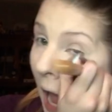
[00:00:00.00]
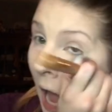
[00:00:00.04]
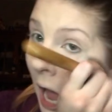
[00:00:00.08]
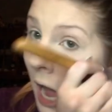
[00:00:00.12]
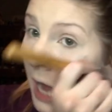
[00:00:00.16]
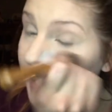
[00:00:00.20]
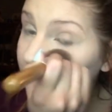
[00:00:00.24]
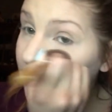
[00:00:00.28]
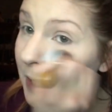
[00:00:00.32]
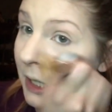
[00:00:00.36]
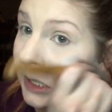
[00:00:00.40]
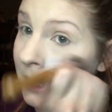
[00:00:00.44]

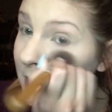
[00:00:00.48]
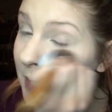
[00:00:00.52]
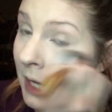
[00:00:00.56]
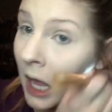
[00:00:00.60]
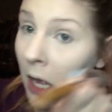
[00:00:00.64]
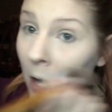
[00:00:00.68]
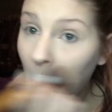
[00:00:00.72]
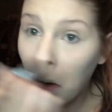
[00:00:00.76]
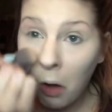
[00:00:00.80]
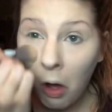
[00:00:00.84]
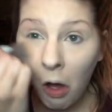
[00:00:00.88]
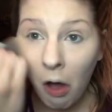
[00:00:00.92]
I dust
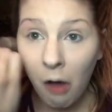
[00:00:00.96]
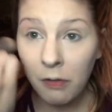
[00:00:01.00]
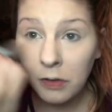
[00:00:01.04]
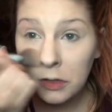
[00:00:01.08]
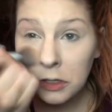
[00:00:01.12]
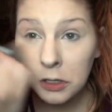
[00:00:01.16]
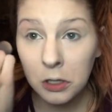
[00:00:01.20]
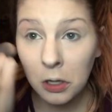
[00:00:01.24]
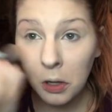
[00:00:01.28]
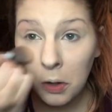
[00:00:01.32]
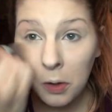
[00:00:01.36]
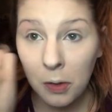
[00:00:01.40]
that off
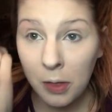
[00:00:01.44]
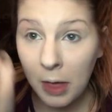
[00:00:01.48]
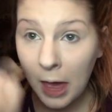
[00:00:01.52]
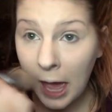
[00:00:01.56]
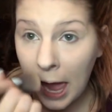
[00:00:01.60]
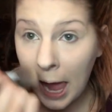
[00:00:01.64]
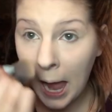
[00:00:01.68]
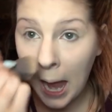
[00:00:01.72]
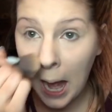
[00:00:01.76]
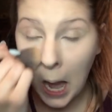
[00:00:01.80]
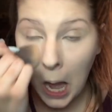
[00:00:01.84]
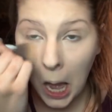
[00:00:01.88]
so
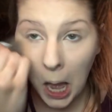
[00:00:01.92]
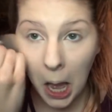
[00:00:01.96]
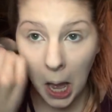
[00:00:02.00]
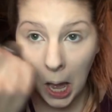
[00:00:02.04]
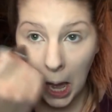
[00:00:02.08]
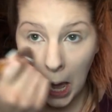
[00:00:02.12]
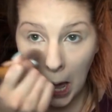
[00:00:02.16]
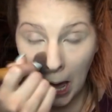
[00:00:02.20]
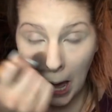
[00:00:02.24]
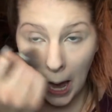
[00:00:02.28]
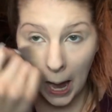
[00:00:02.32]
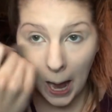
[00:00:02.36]
that
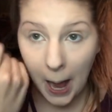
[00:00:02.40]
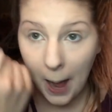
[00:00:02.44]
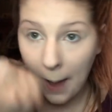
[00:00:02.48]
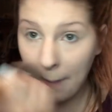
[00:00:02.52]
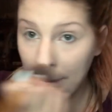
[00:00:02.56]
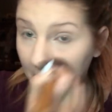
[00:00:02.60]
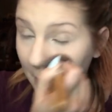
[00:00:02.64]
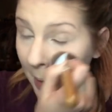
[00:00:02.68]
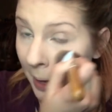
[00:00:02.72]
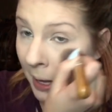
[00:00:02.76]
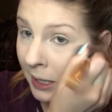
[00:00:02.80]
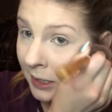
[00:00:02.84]

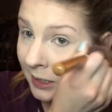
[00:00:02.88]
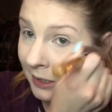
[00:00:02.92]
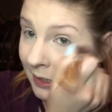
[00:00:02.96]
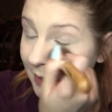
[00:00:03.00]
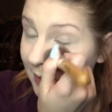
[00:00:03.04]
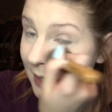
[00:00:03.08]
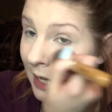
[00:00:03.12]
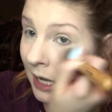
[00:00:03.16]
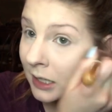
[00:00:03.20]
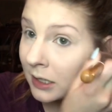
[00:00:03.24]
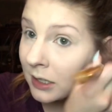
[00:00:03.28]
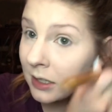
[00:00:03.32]
it
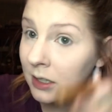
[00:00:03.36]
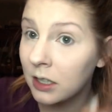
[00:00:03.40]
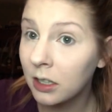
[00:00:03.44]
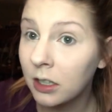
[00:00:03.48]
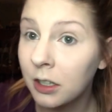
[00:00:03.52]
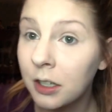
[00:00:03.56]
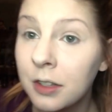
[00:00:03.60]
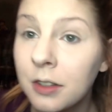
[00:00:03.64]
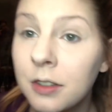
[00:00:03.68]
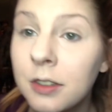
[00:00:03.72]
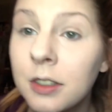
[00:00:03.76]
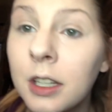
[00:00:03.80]
sets the
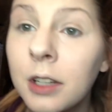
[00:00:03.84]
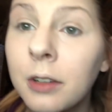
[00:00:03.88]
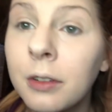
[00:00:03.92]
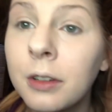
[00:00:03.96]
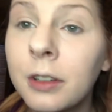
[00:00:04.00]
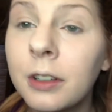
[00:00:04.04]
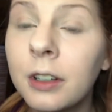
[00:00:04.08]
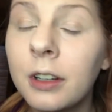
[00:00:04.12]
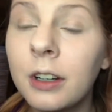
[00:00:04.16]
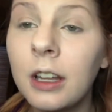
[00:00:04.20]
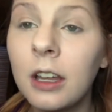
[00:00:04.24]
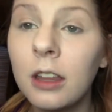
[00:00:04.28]
conceal
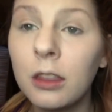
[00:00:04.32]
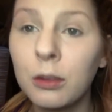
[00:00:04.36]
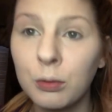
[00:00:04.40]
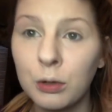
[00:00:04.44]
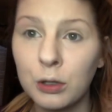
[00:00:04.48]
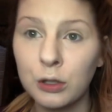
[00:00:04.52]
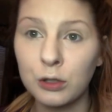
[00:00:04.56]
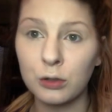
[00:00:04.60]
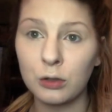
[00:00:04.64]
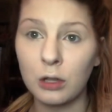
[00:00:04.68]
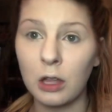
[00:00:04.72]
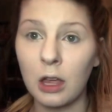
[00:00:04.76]
underneath,
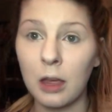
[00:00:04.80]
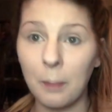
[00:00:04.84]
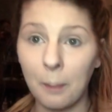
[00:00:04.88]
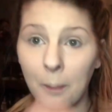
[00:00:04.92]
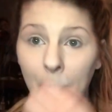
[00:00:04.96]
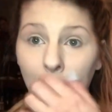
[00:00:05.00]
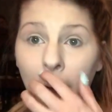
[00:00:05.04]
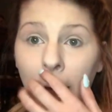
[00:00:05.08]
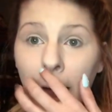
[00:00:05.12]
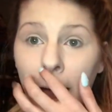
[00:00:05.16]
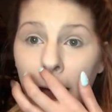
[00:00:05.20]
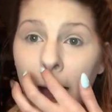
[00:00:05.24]
which
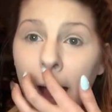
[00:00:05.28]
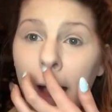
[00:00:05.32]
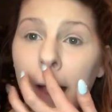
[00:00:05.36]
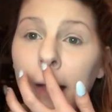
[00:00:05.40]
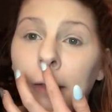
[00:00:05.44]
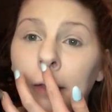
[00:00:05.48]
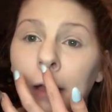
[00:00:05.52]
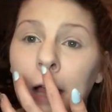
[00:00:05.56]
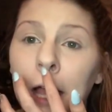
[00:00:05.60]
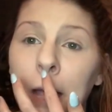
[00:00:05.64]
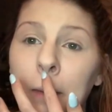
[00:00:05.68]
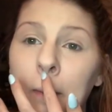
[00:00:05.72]
my
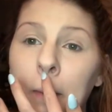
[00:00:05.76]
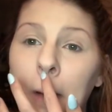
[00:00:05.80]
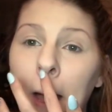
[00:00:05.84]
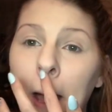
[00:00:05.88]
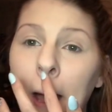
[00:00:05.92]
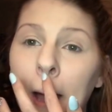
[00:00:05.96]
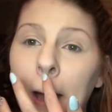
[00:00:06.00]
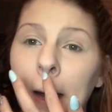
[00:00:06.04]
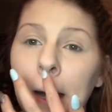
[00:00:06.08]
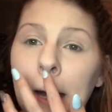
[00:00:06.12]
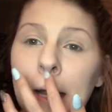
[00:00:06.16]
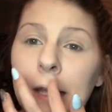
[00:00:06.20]
light
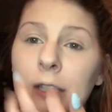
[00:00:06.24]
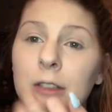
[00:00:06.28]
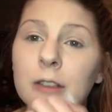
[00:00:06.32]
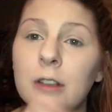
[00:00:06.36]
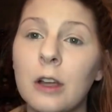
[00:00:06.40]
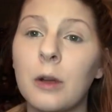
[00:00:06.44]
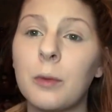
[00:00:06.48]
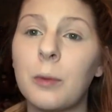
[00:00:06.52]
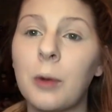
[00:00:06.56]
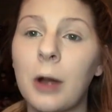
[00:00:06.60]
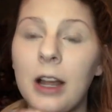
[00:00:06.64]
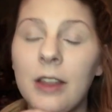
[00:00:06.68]
behind is
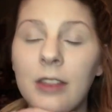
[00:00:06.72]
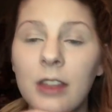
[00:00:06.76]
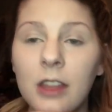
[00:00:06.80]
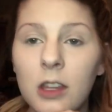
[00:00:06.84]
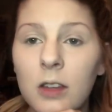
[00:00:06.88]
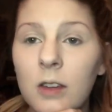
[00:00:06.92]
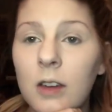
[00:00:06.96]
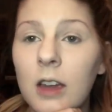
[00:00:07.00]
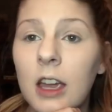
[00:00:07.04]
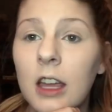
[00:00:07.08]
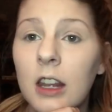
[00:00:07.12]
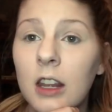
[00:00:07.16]
so bright that
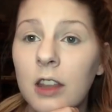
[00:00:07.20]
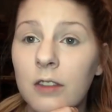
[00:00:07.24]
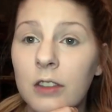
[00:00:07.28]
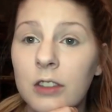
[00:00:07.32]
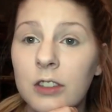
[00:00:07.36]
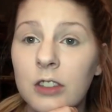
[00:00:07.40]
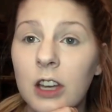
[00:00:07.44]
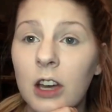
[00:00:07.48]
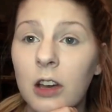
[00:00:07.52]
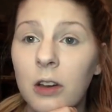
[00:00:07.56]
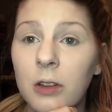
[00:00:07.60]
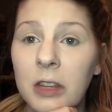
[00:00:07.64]
you can't even
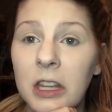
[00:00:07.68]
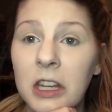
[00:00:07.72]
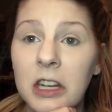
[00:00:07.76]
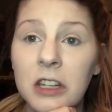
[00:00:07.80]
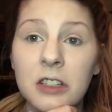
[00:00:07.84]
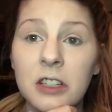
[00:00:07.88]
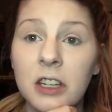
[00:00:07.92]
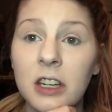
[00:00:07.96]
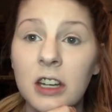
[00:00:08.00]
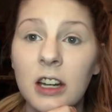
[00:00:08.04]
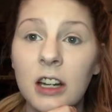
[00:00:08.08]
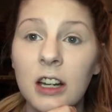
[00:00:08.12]
tell that it
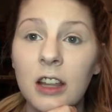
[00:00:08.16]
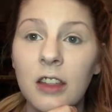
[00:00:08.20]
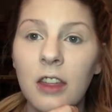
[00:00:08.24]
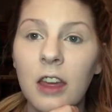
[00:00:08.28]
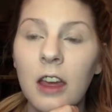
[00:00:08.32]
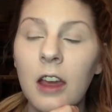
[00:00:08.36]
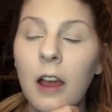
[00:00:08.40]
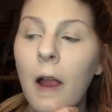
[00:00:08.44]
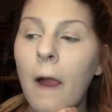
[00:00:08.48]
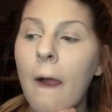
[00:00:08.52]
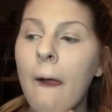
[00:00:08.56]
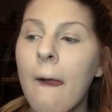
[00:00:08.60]
did
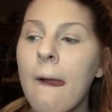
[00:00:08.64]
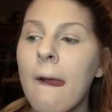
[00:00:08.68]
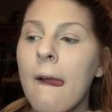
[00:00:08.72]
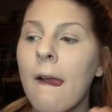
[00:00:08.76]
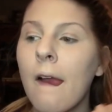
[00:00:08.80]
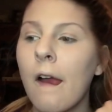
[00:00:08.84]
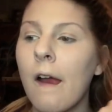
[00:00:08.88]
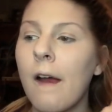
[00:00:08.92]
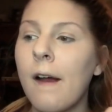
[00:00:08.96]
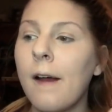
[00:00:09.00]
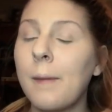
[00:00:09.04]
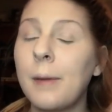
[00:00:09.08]
anything.
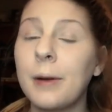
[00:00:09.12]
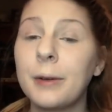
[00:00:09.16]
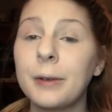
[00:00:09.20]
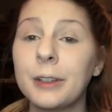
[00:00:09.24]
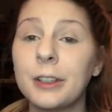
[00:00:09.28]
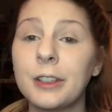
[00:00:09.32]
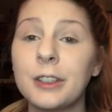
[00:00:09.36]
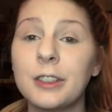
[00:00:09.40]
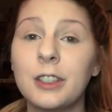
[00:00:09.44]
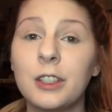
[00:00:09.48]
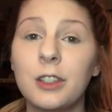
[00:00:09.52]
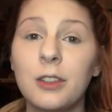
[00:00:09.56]
I
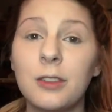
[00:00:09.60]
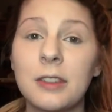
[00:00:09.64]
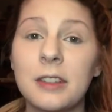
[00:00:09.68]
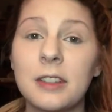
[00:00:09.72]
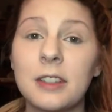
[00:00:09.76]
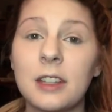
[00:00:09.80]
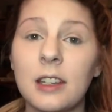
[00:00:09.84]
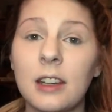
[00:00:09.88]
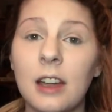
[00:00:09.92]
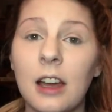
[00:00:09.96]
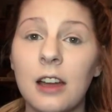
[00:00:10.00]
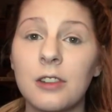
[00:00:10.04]
really should do this
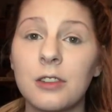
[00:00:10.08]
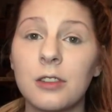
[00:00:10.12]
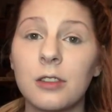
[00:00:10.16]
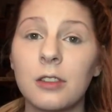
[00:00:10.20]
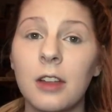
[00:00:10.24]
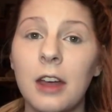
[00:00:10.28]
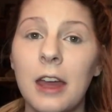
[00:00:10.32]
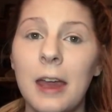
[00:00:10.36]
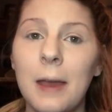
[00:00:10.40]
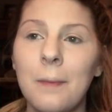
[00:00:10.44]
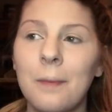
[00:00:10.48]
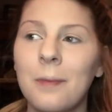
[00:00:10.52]
at natural
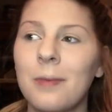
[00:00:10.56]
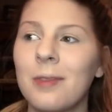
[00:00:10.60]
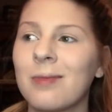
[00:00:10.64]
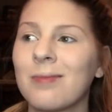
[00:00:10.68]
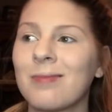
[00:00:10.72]
light.